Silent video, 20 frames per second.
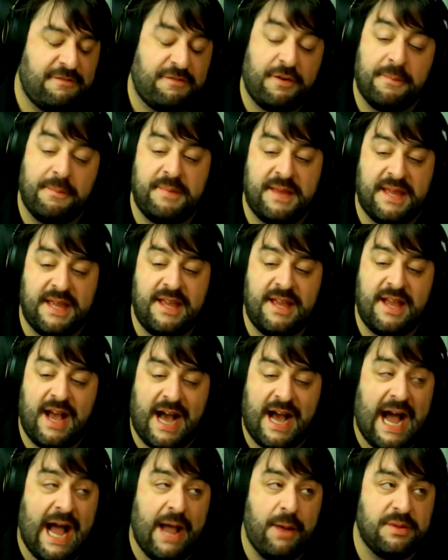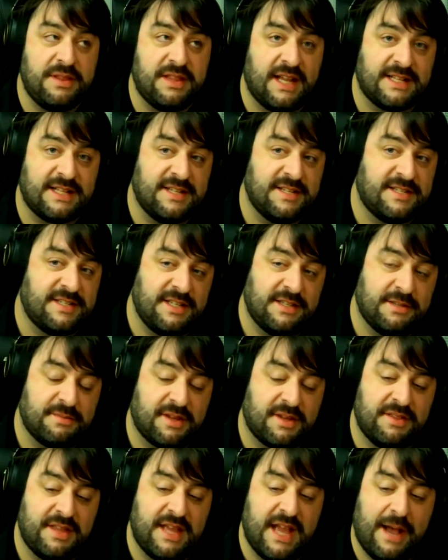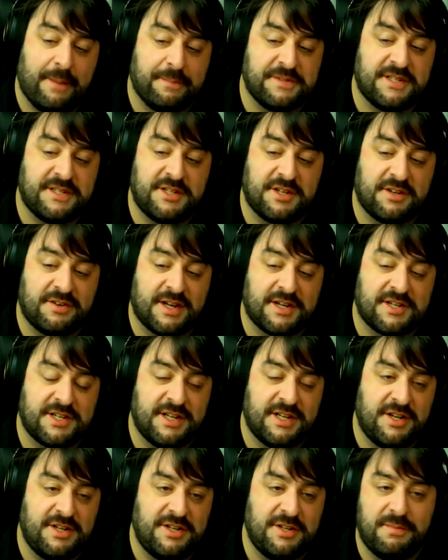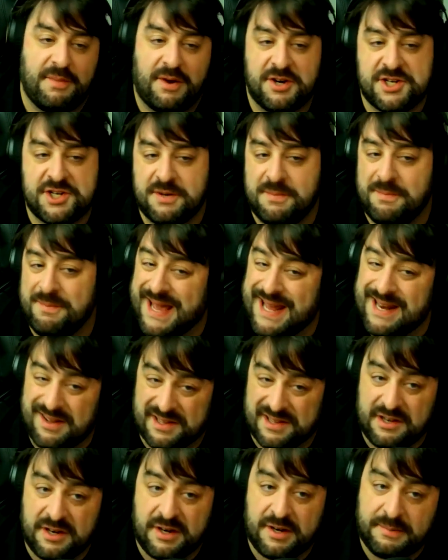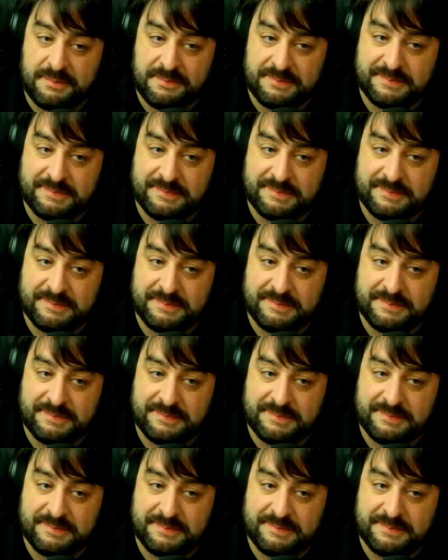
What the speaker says: For me, I would like to see them go the opposite direction and do Martian Manhunter.